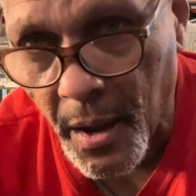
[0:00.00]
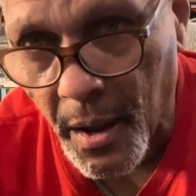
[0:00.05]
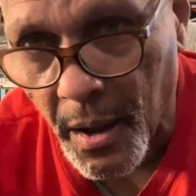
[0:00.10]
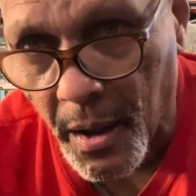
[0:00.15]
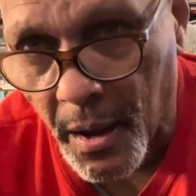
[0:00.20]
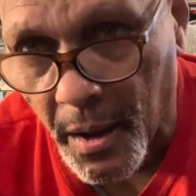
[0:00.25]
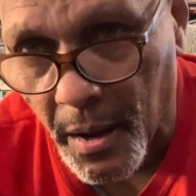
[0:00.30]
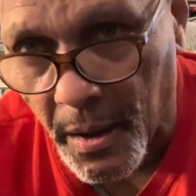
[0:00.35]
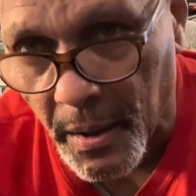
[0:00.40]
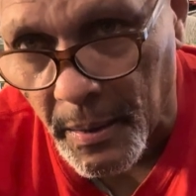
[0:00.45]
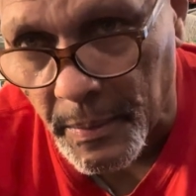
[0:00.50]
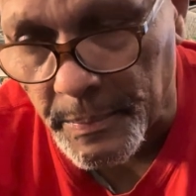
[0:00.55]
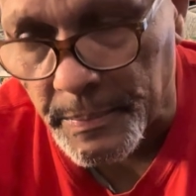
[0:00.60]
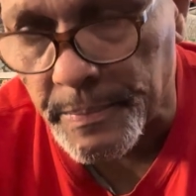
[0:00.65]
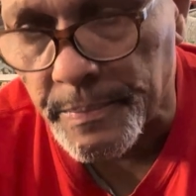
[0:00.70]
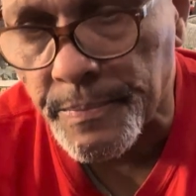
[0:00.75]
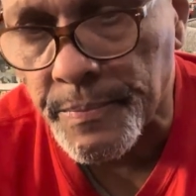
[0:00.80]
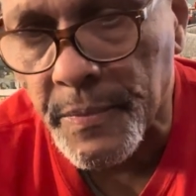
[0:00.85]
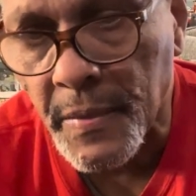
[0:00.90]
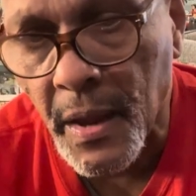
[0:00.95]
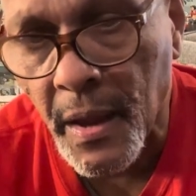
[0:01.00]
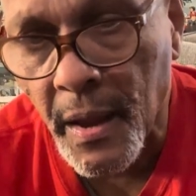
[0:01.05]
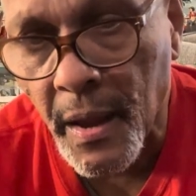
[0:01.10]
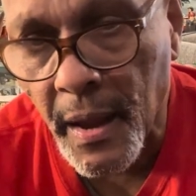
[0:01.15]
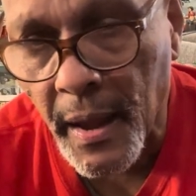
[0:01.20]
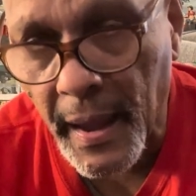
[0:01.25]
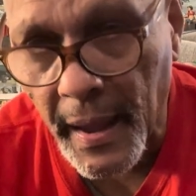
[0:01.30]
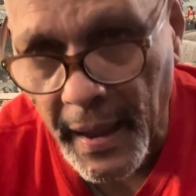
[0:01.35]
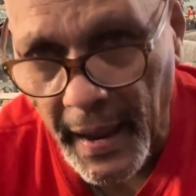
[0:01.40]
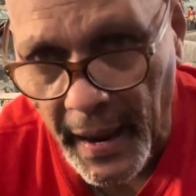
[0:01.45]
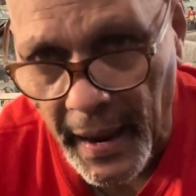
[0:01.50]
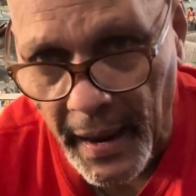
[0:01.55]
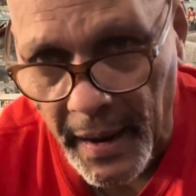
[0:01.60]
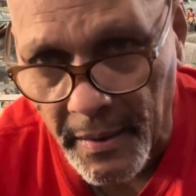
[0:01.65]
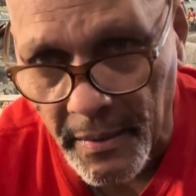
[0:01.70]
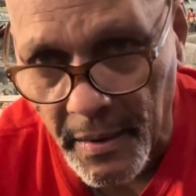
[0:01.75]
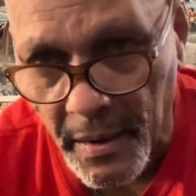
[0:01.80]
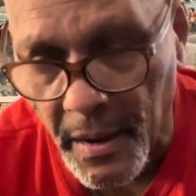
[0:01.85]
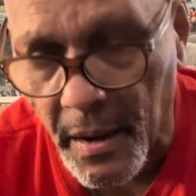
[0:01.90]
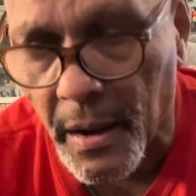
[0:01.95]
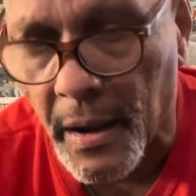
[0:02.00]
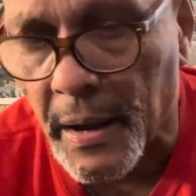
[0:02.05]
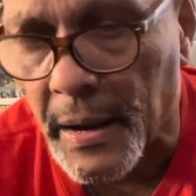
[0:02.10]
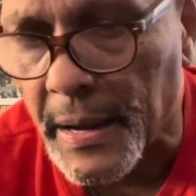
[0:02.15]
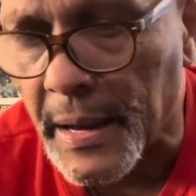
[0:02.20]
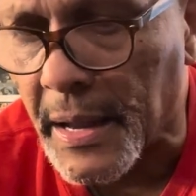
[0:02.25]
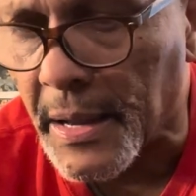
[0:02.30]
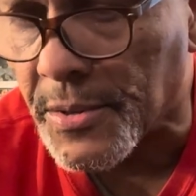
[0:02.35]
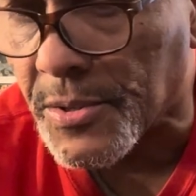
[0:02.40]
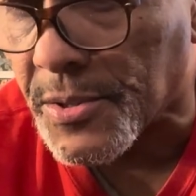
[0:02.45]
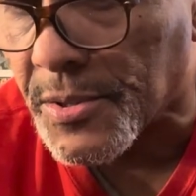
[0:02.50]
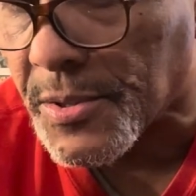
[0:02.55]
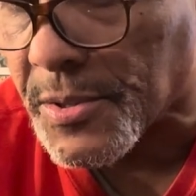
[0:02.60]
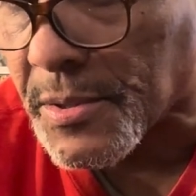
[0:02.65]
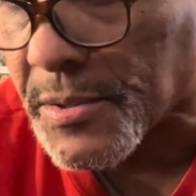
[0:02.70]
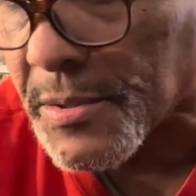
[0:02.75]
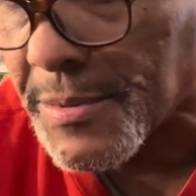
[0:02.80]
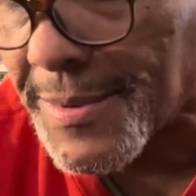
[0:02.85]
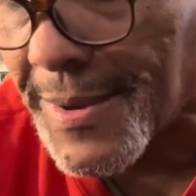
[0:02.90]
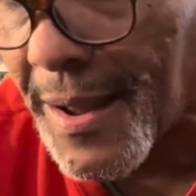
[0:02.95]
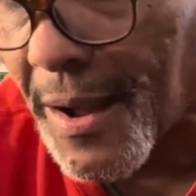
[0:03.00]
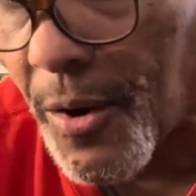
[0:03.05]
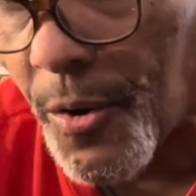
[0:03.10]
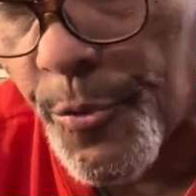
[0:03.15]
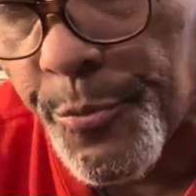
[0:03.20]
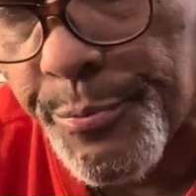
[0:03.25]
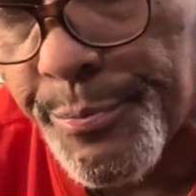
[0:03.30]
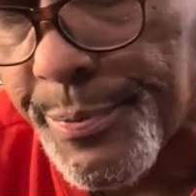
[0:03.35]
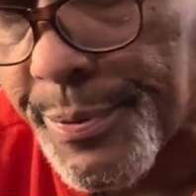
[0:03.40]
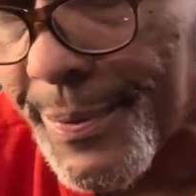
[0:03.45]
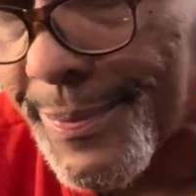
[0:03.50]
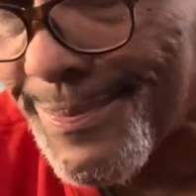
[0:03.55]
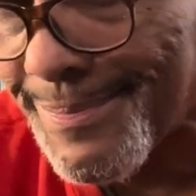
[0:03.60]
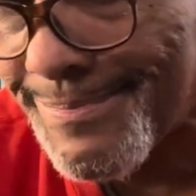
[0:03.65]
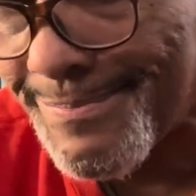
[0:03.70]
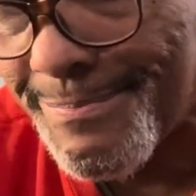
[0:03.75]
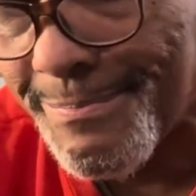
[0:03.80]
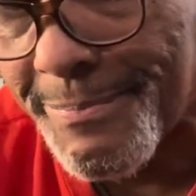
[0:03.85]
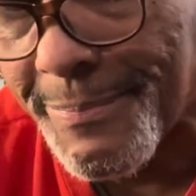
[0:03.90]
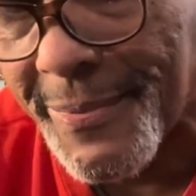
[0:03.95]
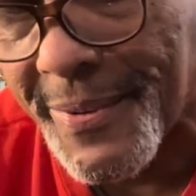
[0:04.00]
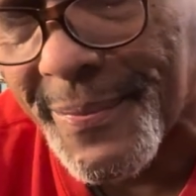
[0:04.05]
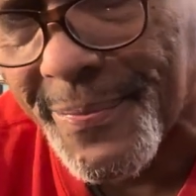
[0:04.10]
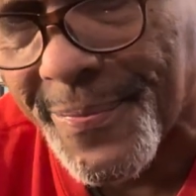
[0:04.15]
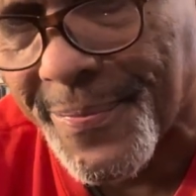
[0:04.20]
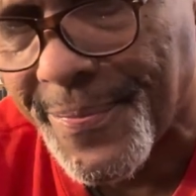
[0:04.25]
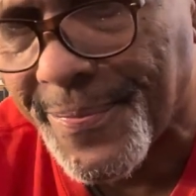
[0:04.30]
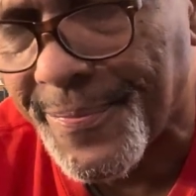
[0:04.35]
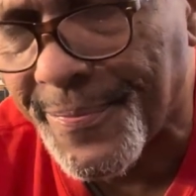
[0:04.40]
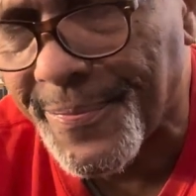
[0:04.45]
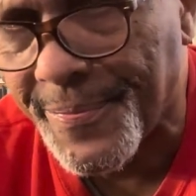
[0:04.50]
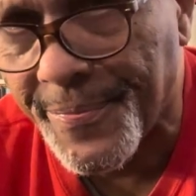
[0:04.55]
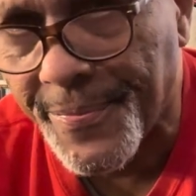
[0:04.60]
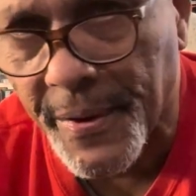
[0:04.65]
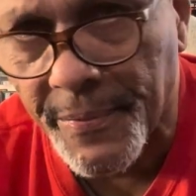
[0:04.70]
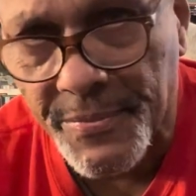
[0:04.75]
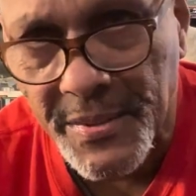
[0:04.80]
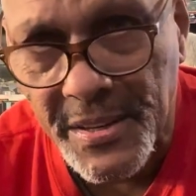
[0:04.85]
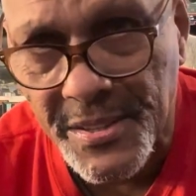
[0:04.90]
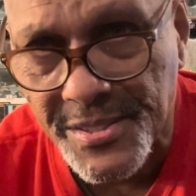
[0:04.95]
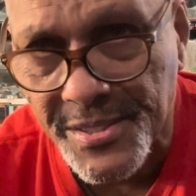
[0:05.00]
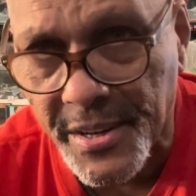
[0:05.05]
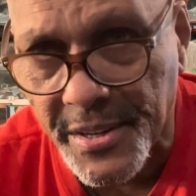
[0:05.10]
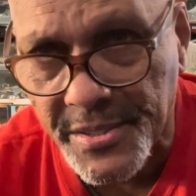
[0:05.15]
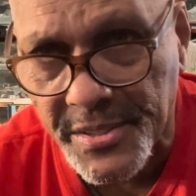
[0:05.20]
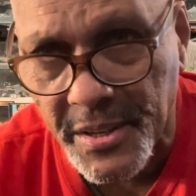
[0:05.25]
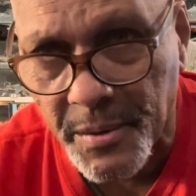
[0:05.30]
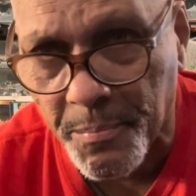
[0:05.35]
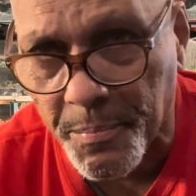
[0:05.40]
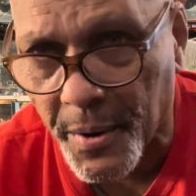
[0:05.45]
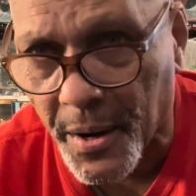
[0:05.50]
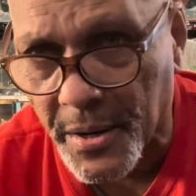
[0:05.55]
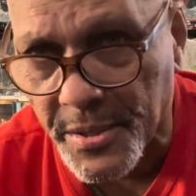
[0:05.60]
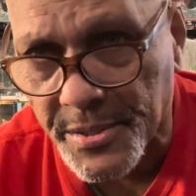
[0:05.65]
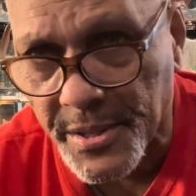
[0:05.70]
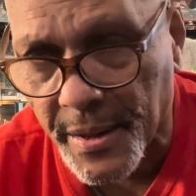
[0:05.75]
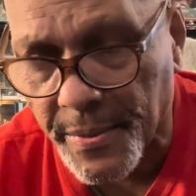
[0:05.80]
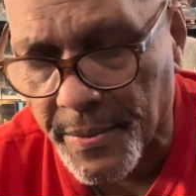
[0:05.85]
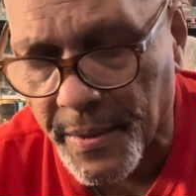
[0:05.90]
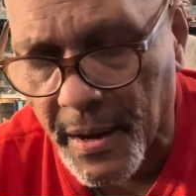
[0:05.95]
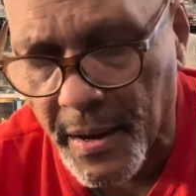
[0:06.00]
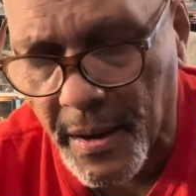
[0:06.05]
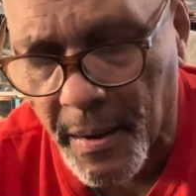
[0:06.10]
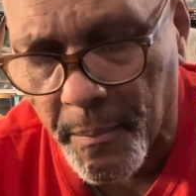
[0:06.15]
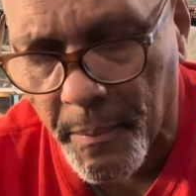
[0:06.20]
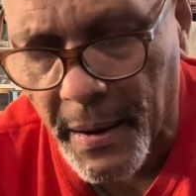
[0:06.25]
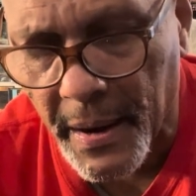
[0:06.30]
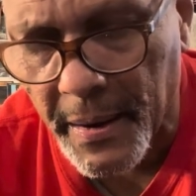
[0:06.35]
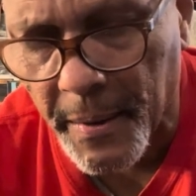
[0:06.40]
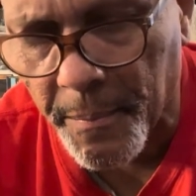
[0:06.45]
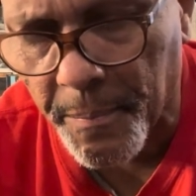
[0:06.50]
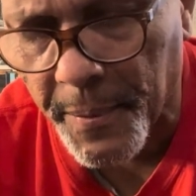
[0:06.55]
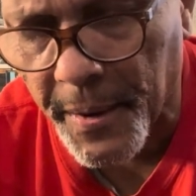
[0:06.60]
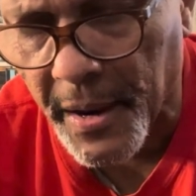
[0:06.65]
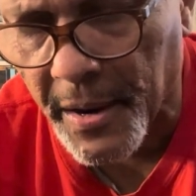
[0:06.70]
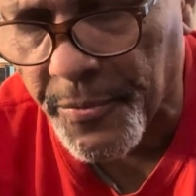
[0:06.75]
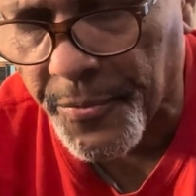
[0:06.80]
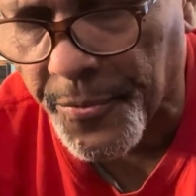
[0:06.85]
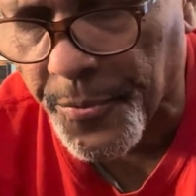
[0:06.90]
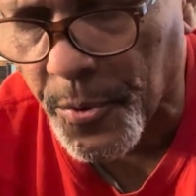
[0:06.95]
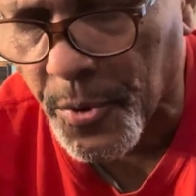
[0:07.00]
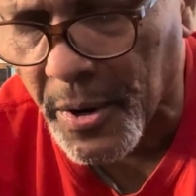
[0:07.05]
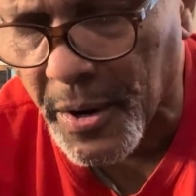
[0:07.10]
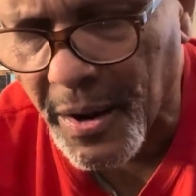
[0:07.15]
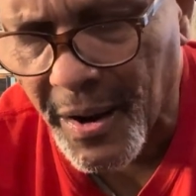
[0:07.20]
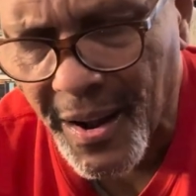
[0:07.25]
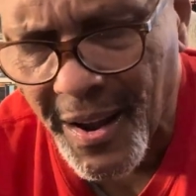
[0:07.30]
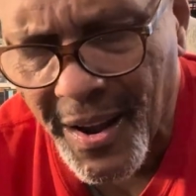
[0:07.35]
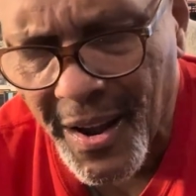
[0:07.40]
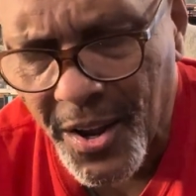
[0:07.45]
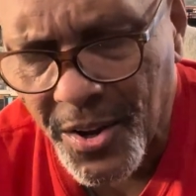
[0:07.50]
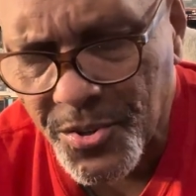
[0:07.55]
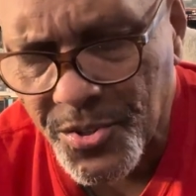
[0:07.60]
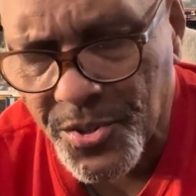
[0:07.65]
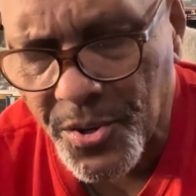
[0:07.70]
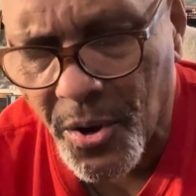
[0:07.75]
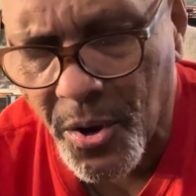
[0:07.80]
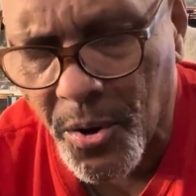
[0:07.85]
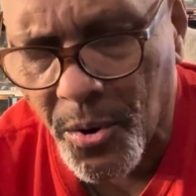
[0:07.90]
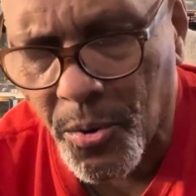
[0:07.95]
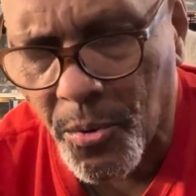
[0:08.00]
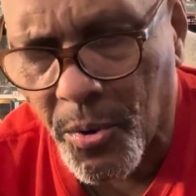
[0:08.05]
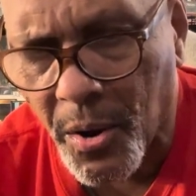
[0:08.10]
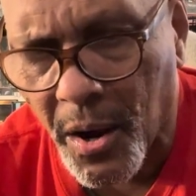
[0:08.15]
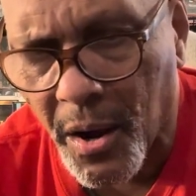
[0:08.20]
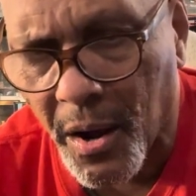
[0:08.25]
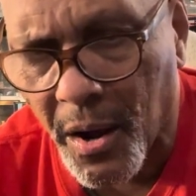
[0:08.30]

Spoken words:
Um, and it's, 50, $60, I think I might have paid for it. So,